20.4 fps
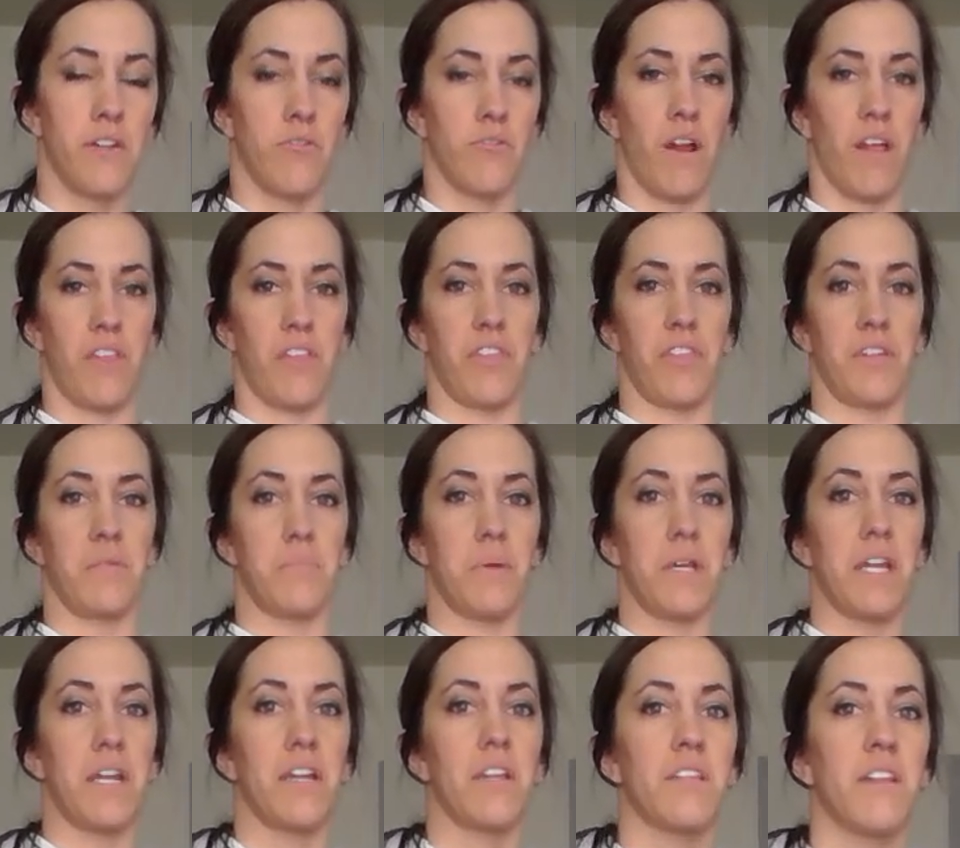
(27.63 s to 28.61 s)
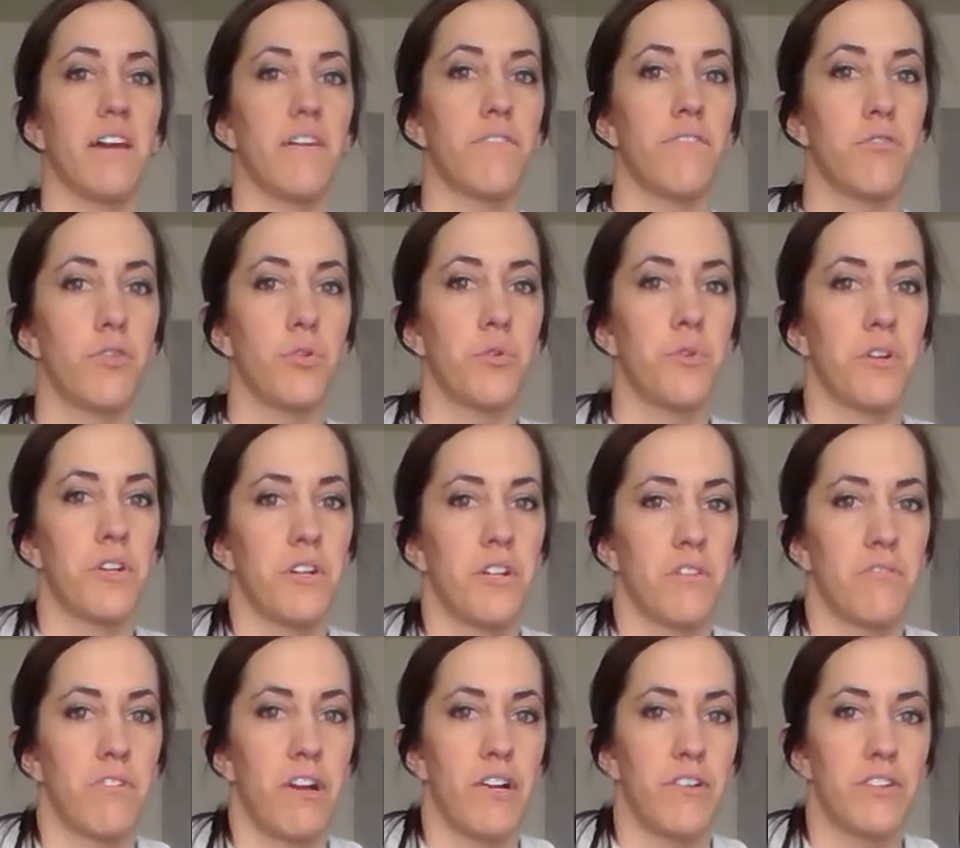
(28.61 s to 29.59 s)
rather than being in that forward
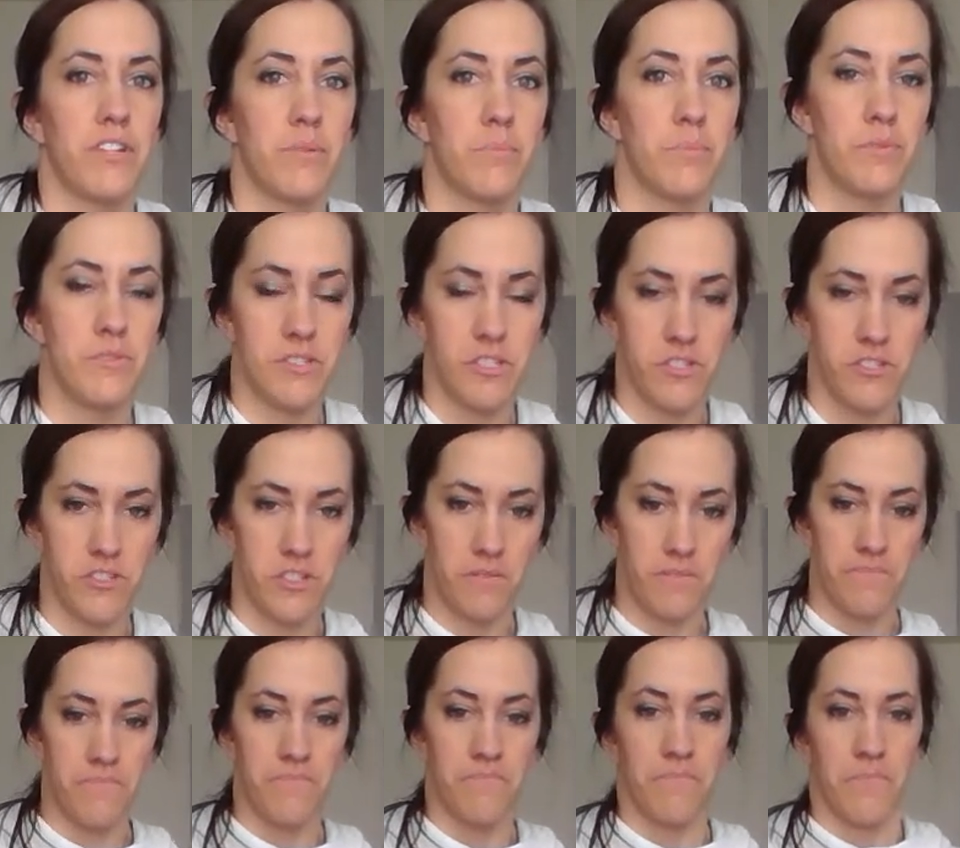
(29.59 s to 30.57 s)
and rounded position.